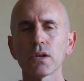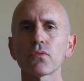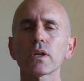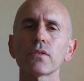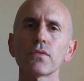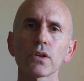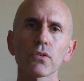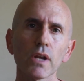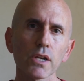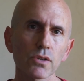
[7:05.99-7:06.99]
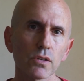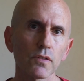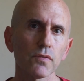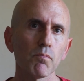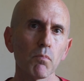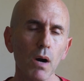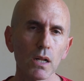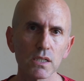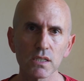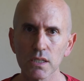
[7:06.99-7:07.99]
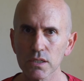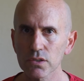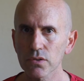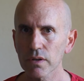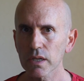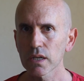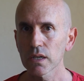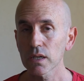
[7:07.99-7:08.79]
reconfiguration of multisensory